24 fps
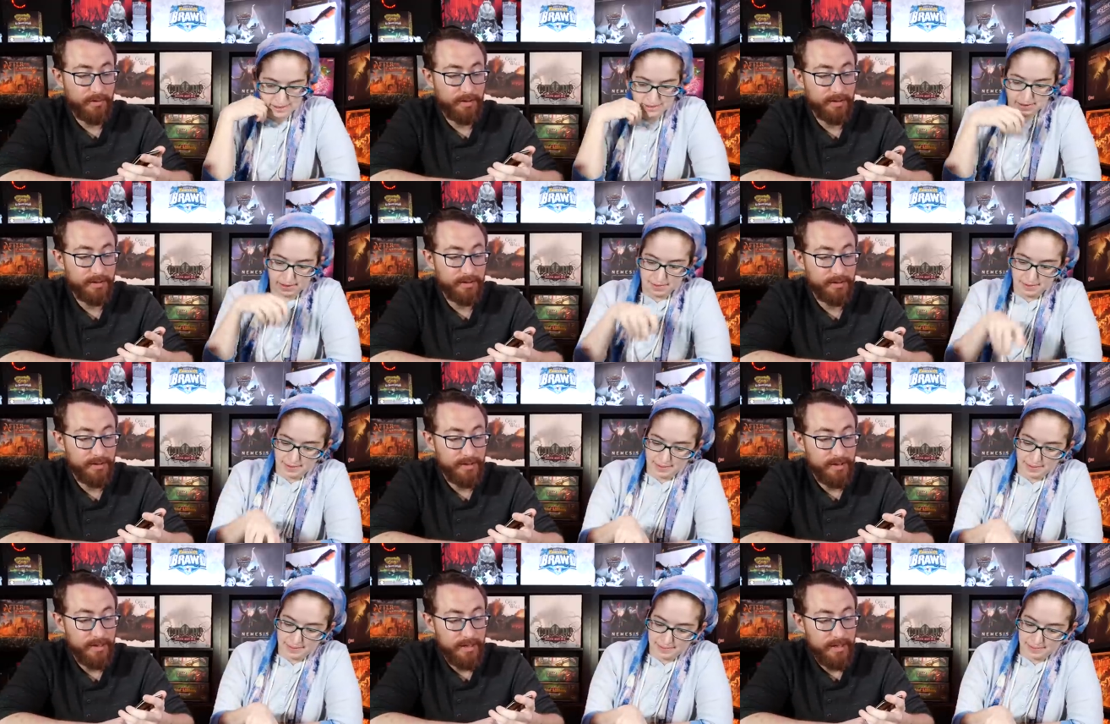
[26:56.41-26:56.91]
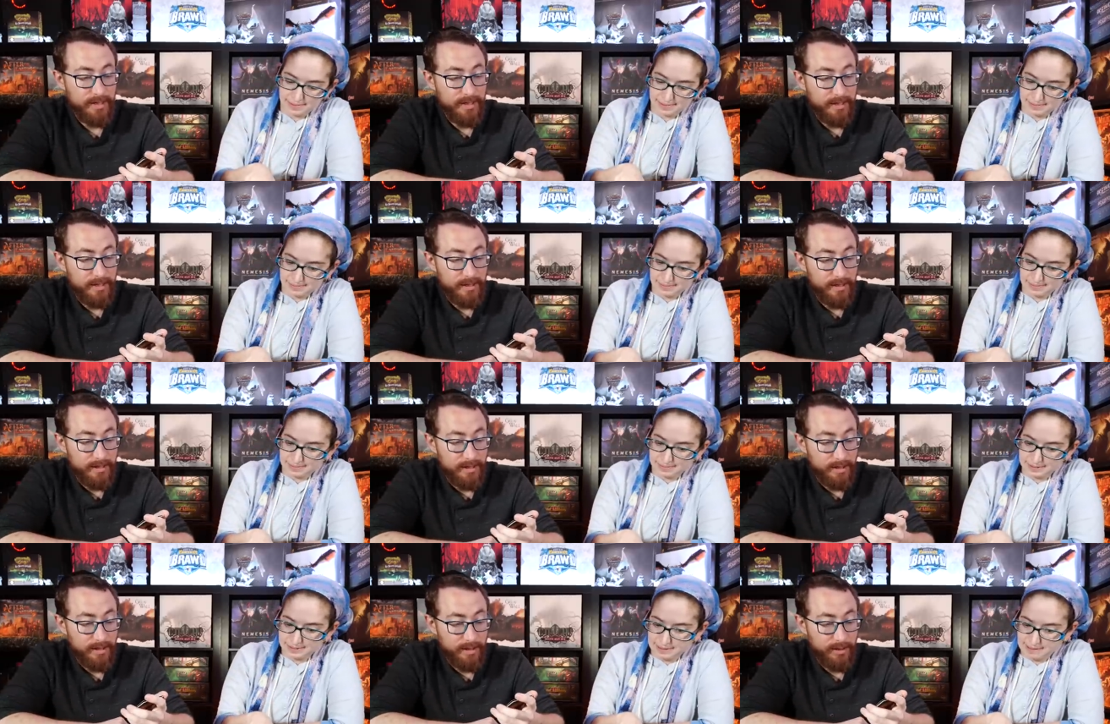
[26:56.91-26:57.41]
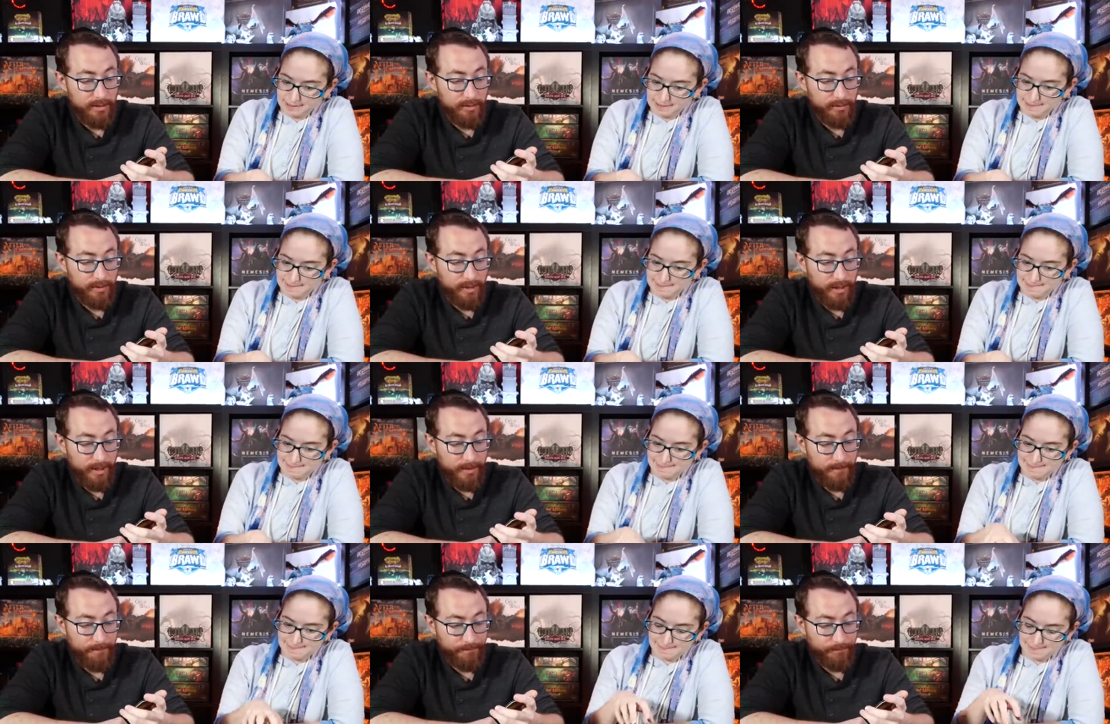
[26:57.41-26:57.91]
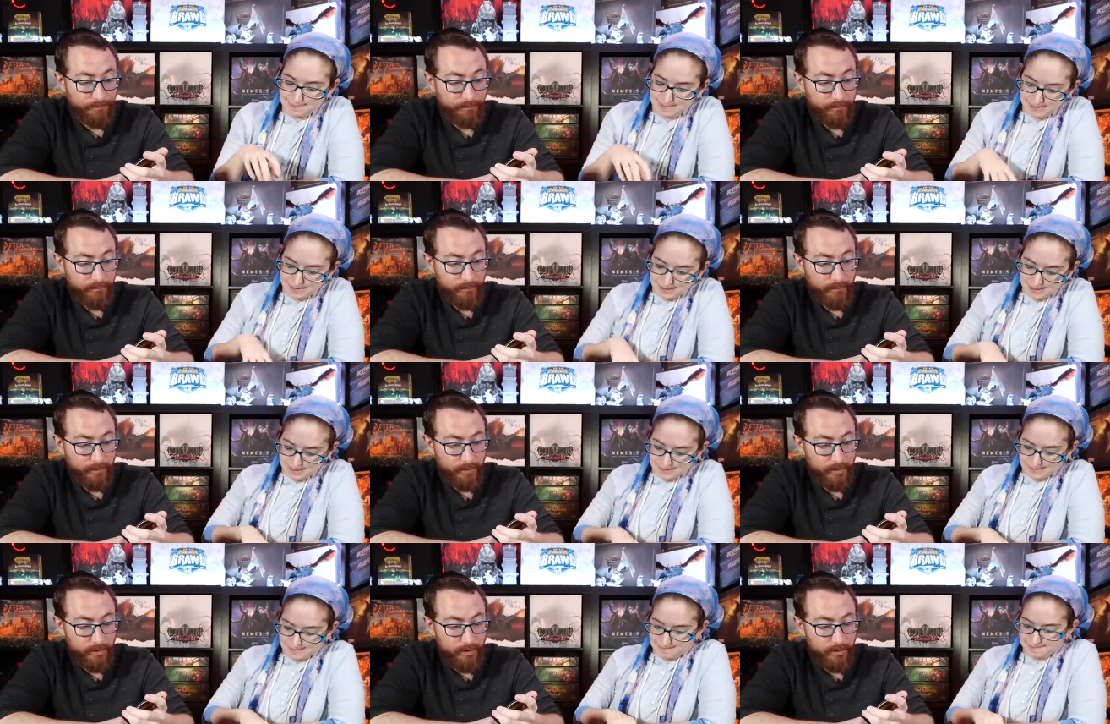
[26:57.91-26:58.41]
Speaker 1: want. Okay.
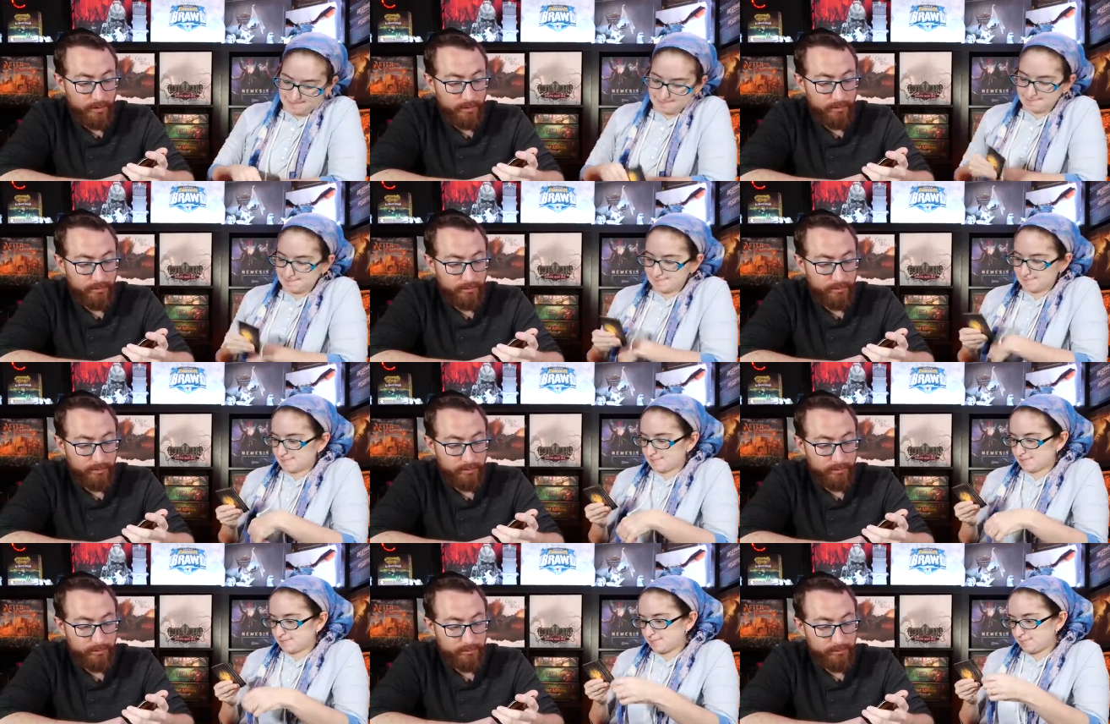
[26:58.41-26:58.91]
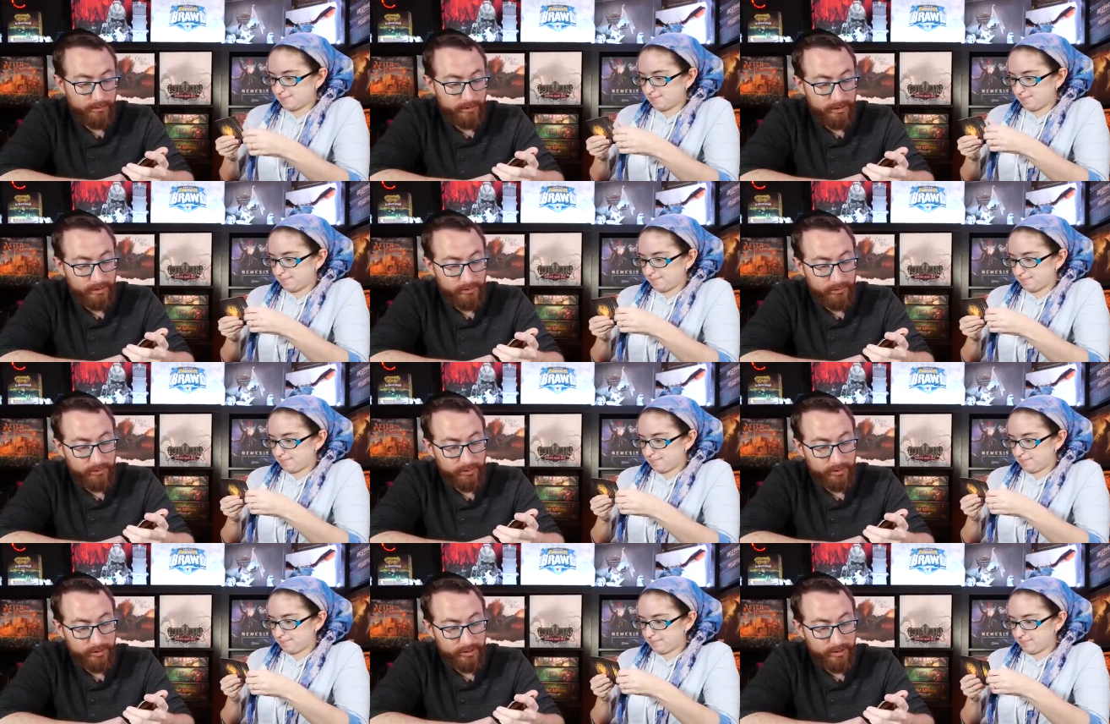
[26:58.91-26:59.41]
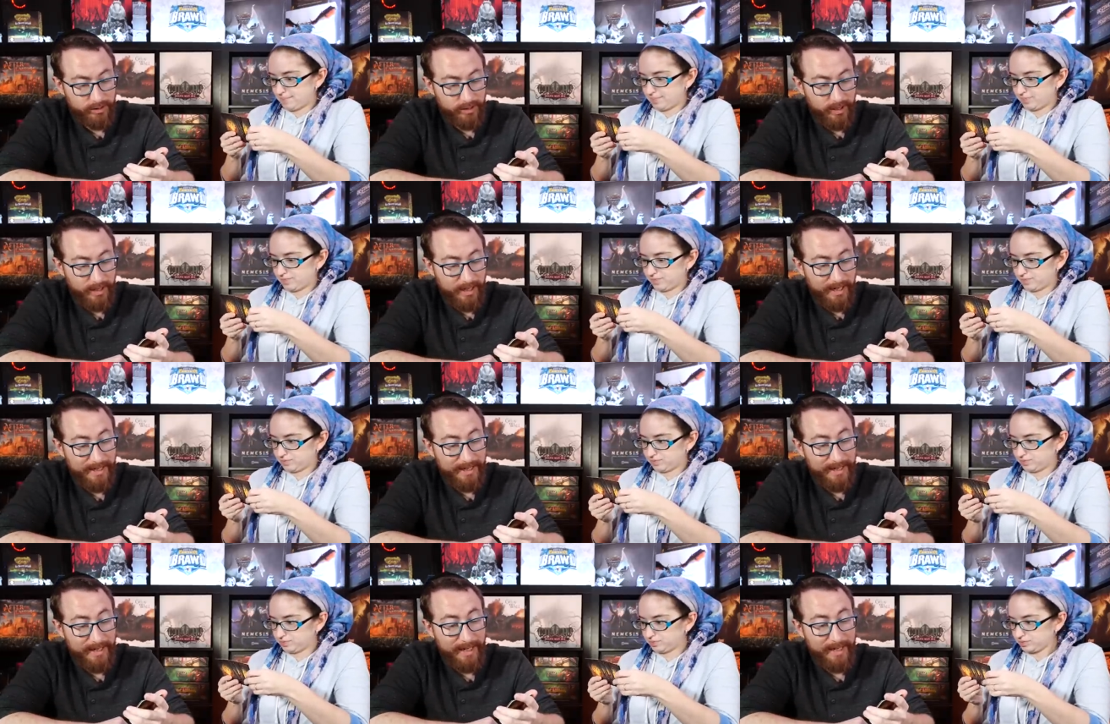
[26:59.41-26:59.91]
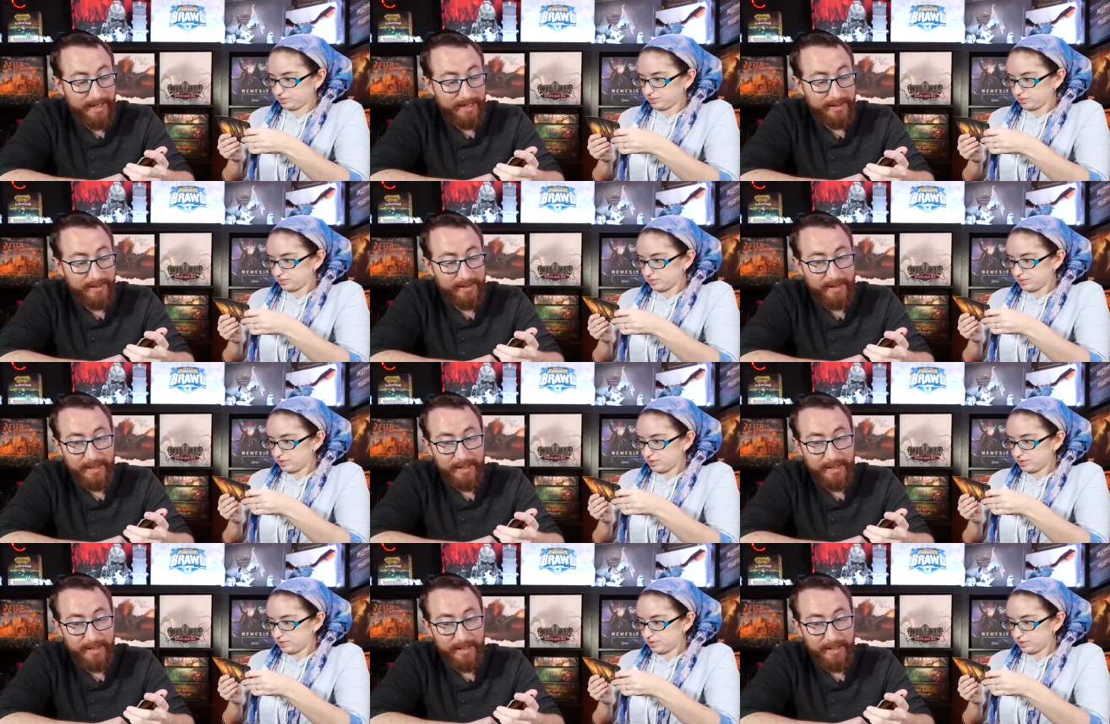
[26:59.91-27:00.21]
Oh, interesting. I like